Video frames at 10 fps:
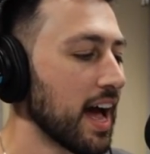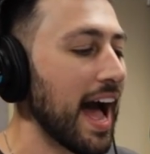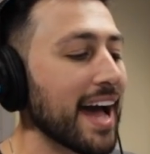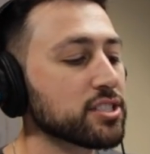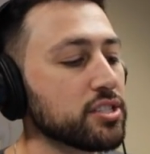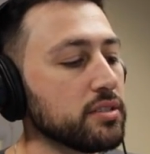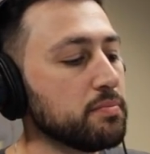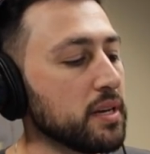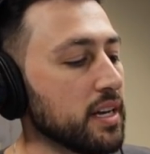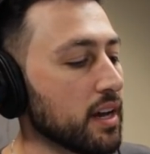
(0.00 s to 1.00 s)
I
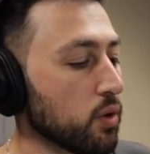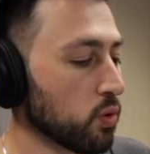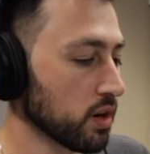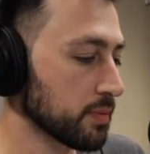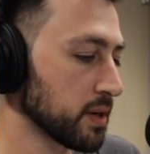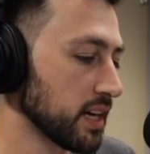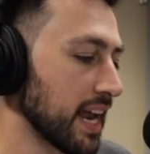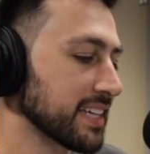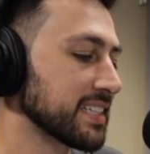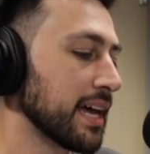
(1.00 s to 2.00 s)
should be at work,
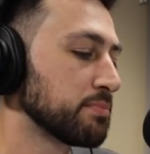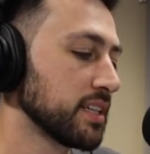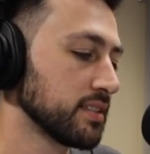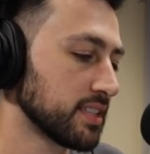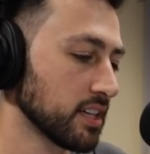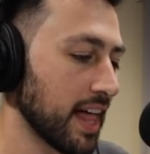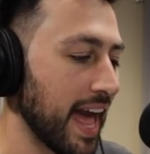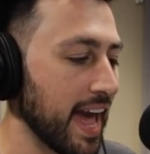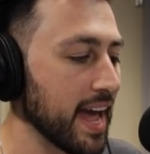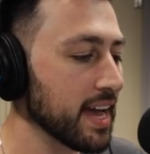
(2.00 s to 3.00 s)
but I slept until
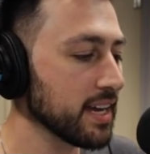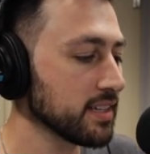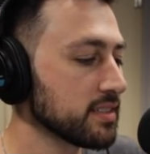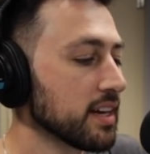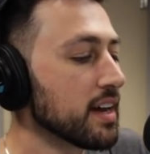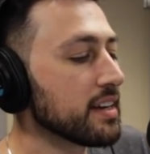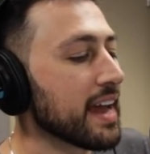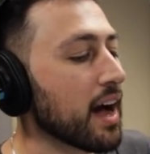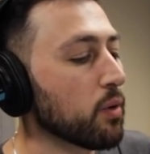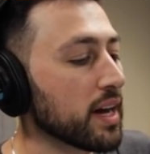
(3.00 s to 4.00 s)
8.
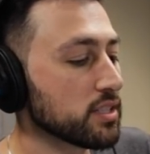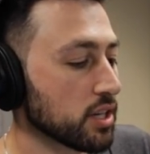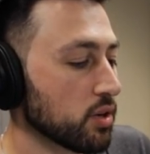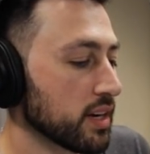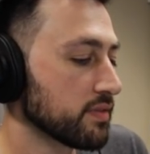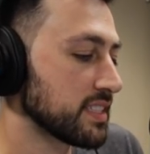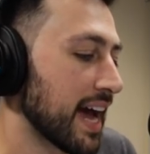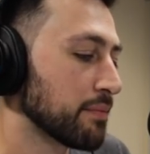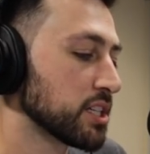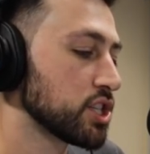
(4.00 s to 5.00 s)
Now I don't have
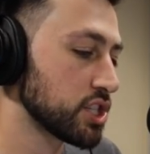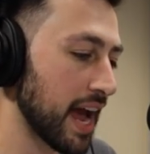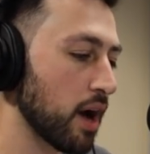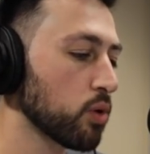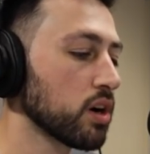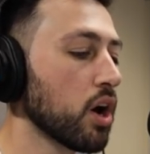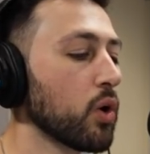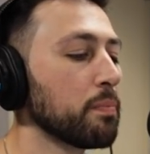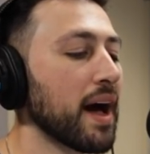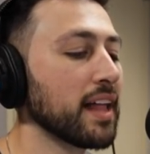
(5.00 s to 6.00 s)
time to shower.
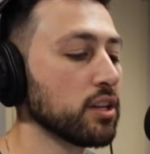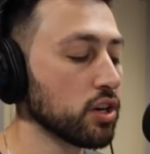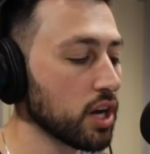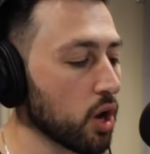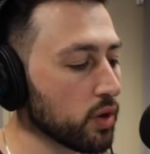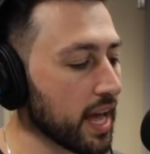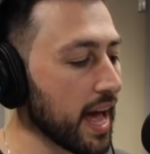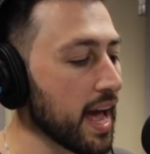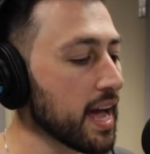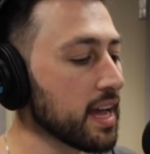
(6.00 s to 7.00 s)
Hope I look
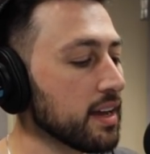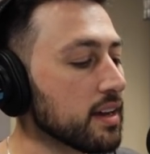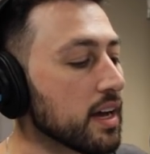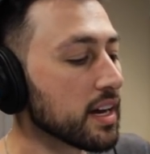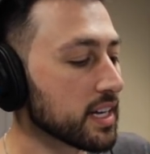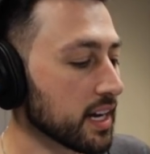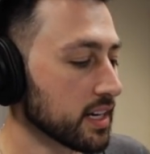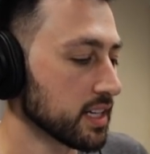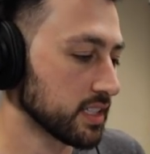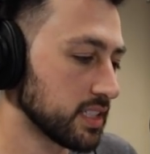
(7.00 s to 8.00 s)
okay.
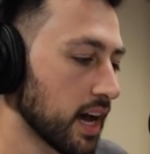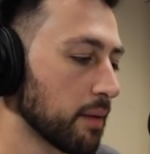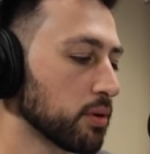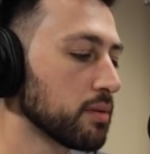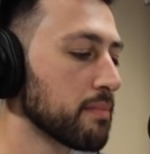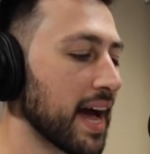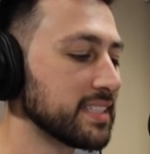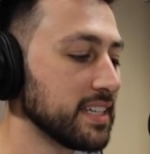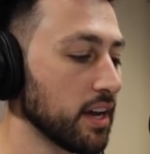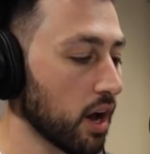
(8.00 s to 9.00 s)
Gonna double my
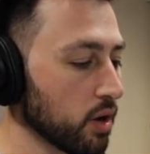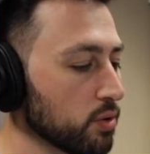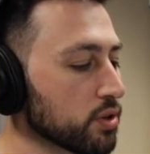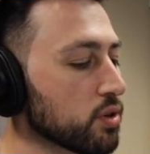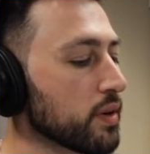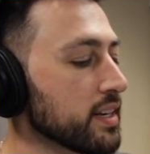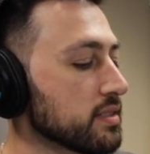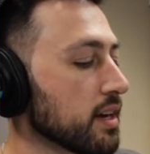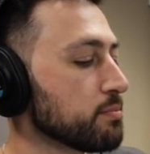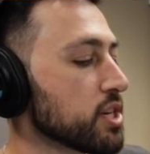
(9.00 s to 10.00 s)

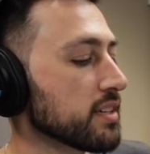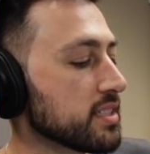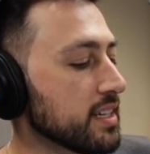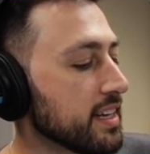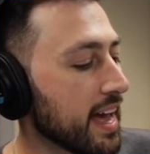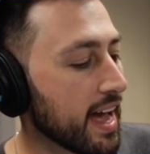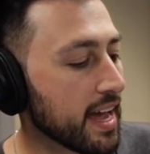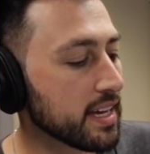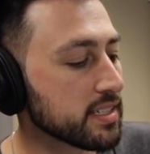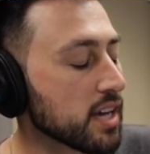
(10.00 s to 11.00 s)
deodorant up just in
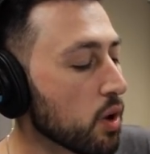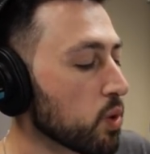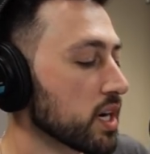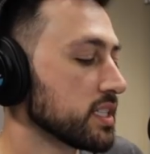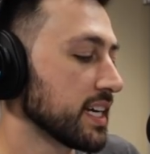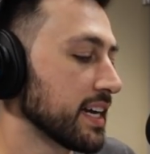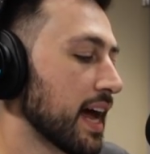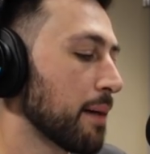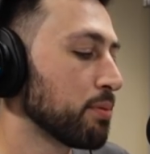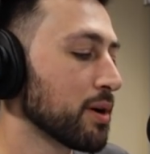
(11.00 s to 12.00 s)
case. Where did
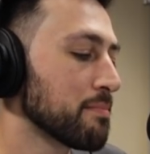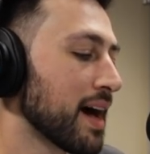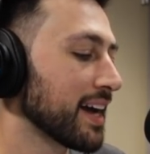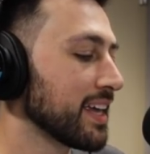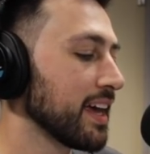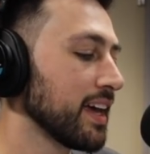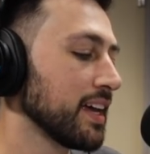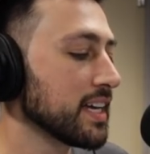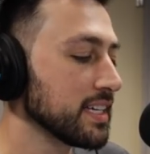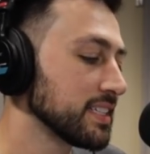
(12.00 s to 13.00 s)
I put my
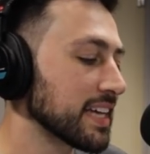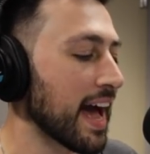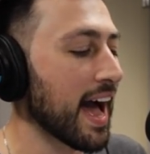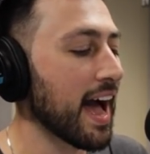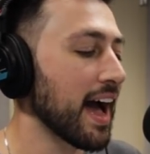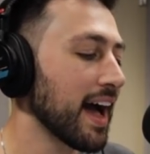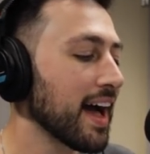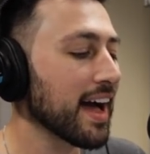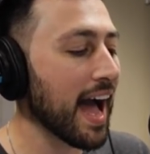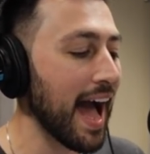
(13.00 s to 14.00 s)
keys?
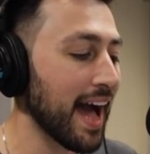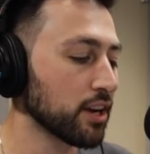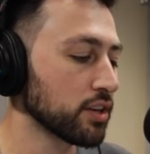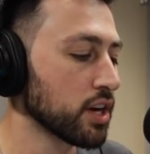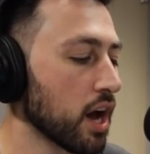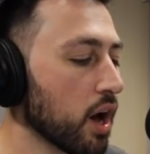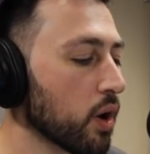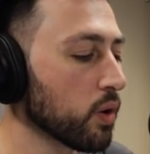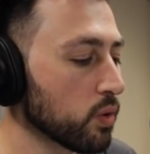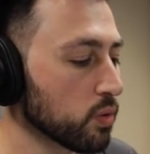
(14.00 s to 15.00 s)
I don't
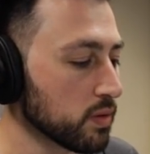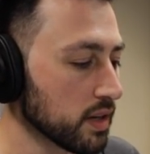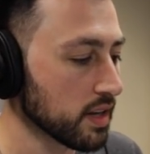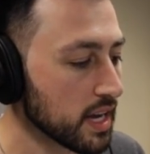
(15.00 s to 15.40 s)
know.